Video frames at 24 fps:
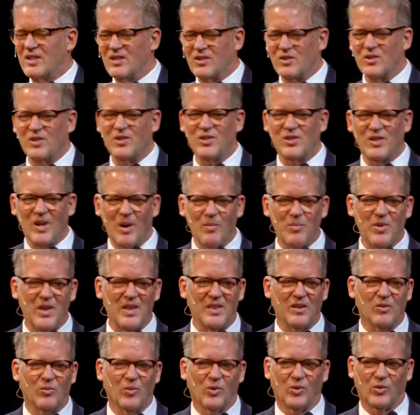this is
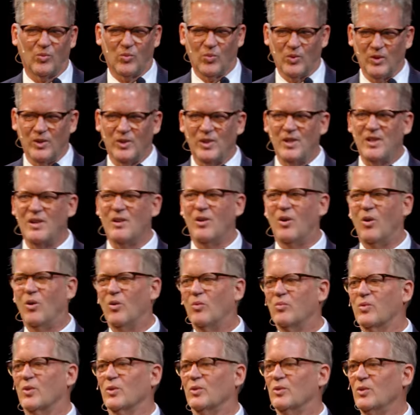something that was really
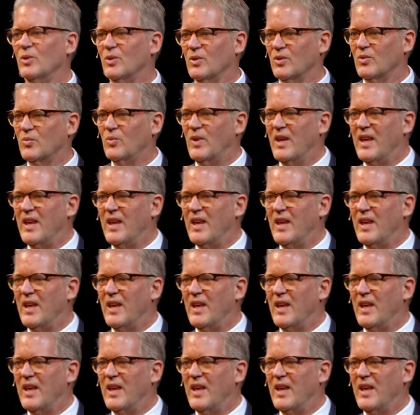overlooked.